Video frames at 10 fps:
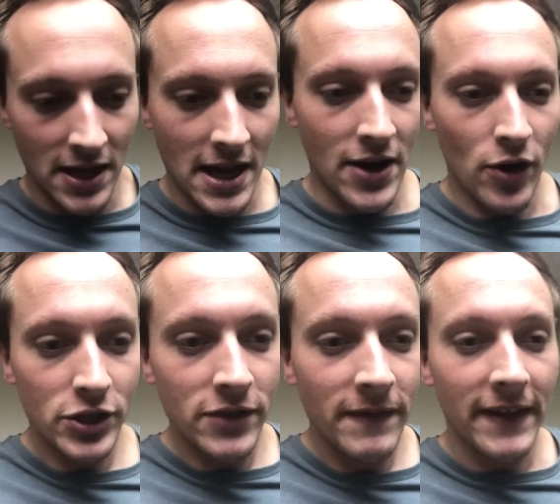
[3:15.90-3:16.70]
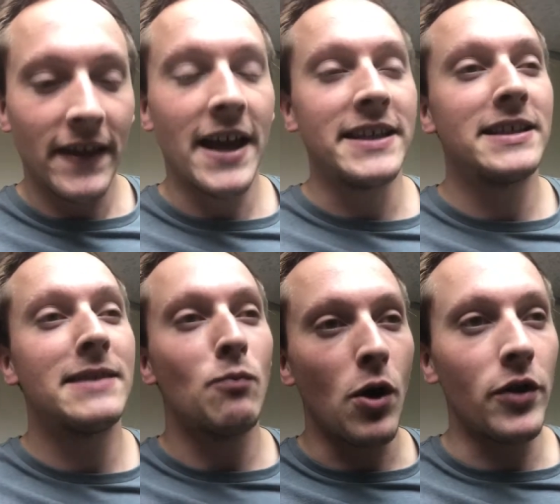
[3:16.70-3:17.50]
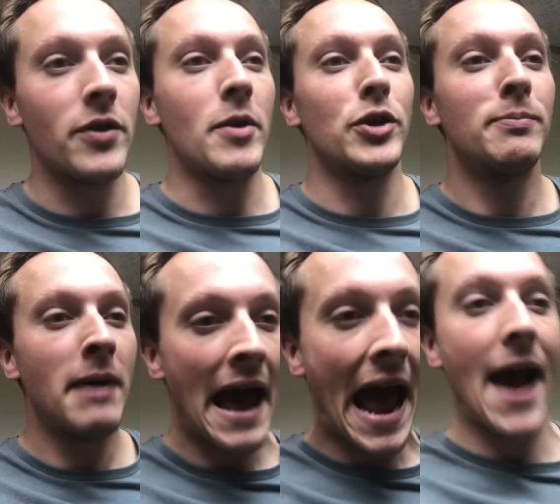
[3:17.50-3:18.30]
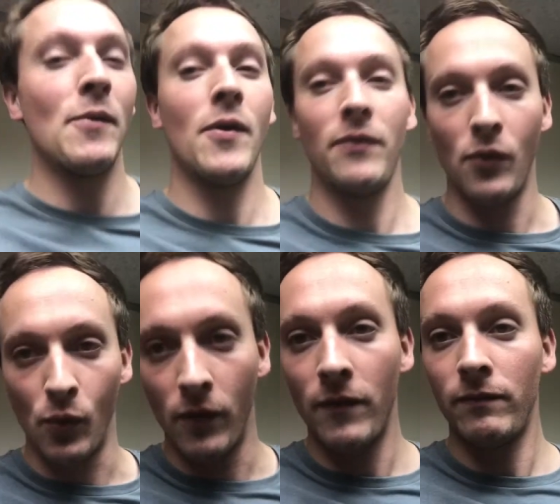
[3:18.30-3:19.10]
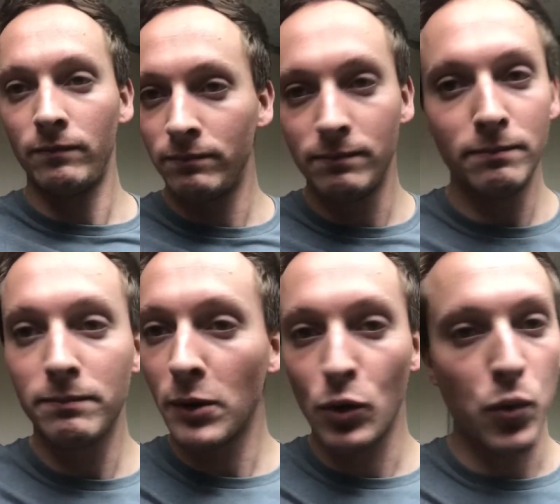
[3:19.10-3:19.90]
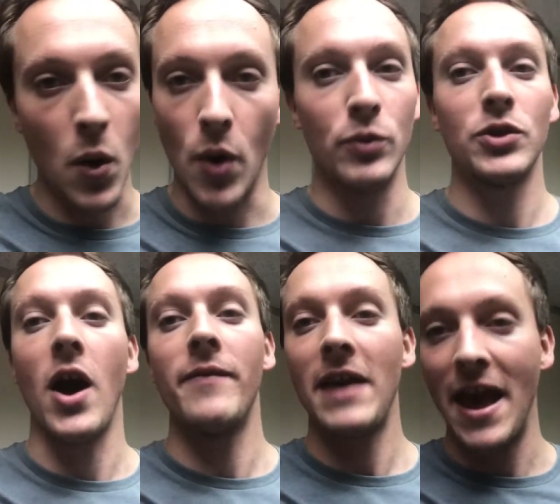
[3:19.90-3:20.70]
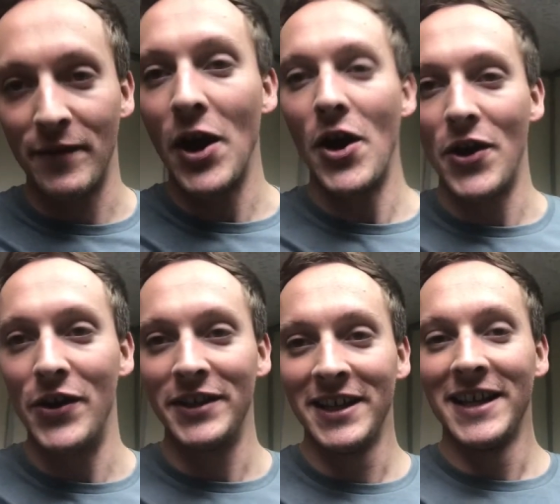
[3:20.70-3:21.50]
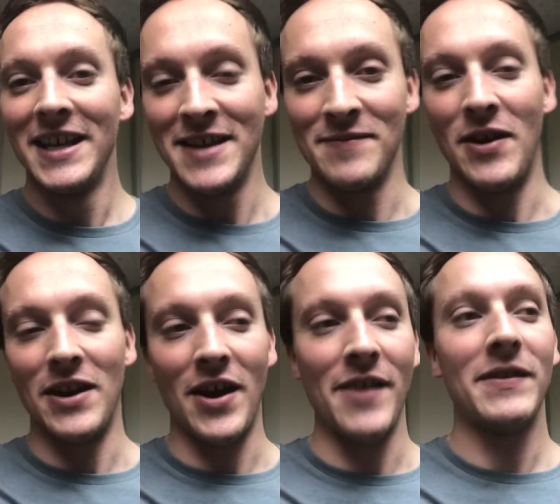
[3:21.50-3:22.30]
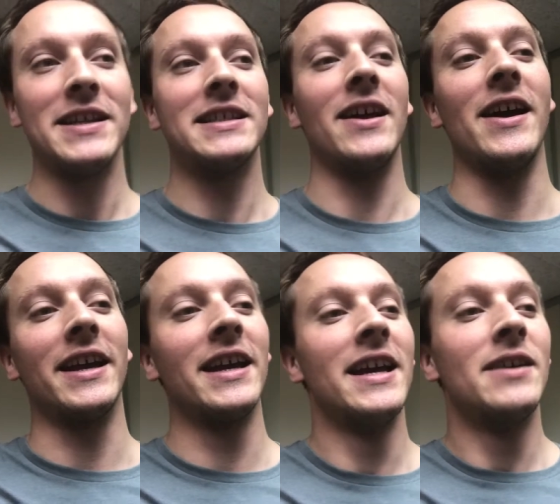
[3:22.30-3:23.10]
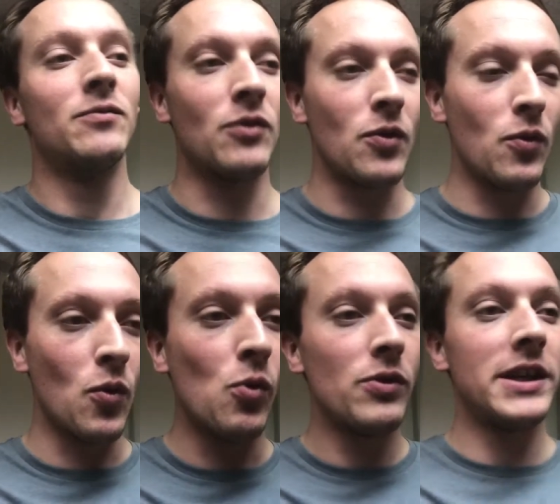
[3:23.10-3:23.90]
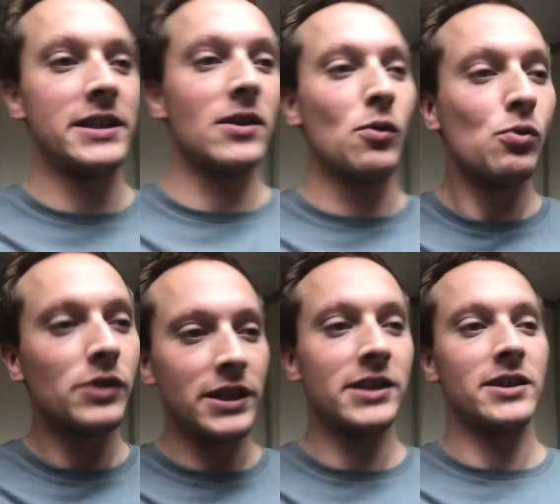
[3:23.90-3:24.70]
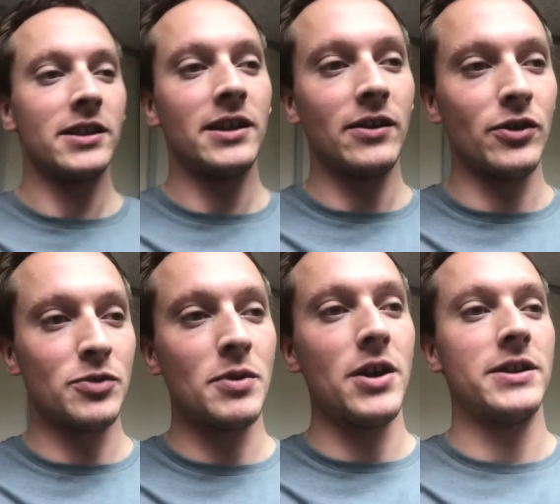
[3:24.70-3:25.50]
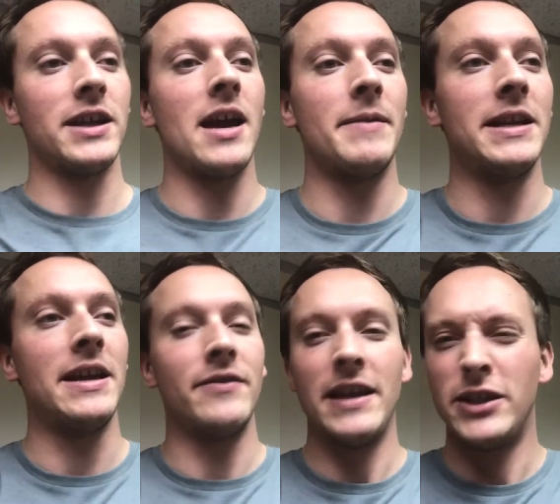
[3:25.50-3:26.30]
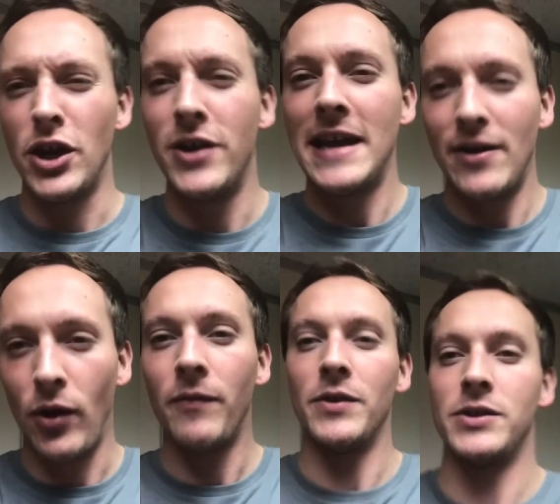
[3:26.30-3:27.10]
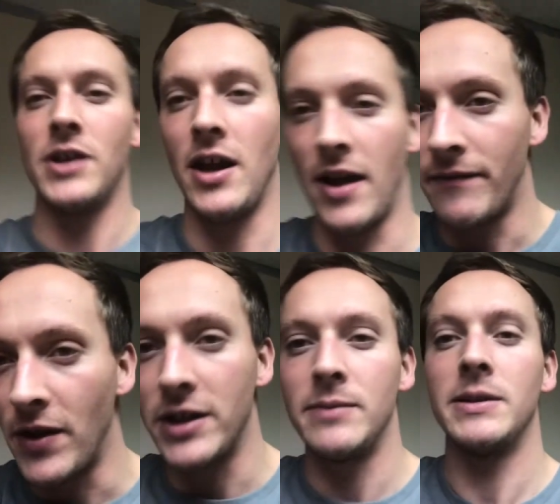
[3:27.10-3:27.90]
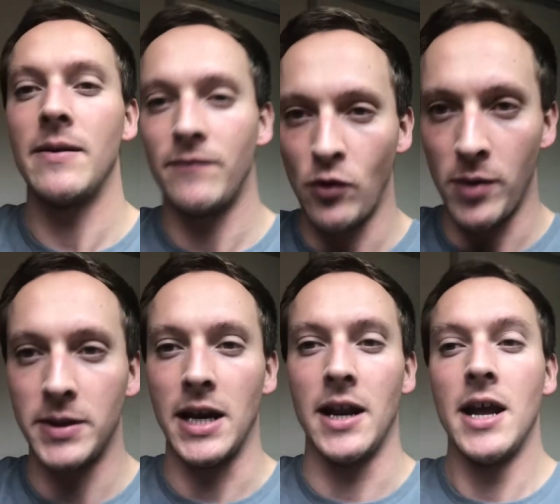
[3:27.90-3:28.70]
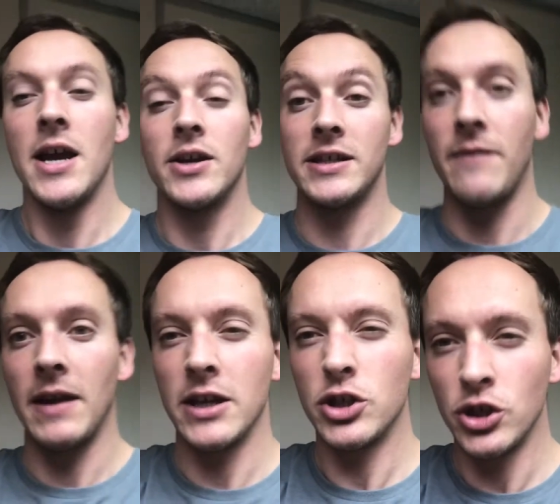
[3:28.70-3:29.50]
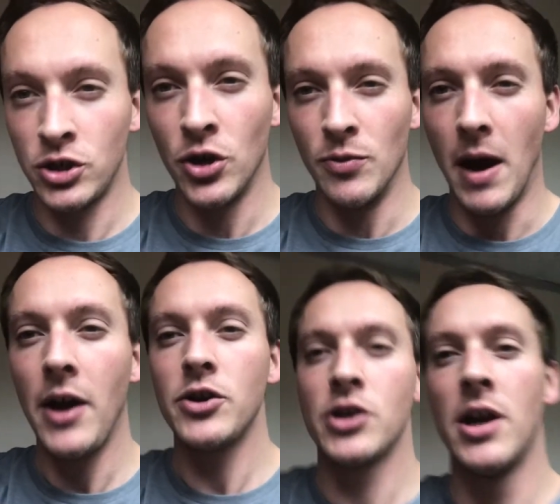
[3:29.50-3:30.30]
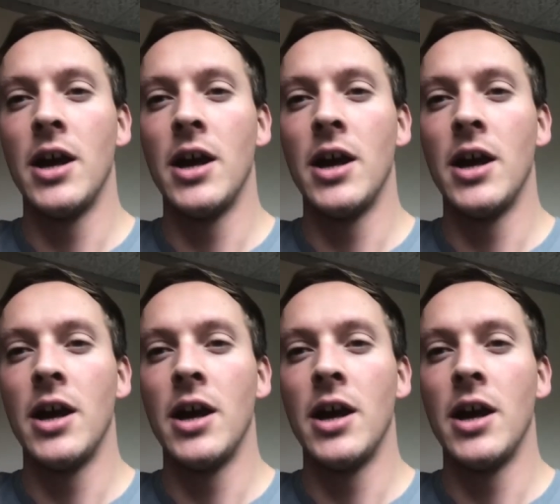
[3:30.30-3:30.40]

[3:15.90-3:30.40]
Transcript: And I just think that is one of the most powerful quotes that I've ever heard in my life. It's like all these, all these entrepreneurs that come in here and they turn down offers that are like 30%, 40% because they think it's just too much.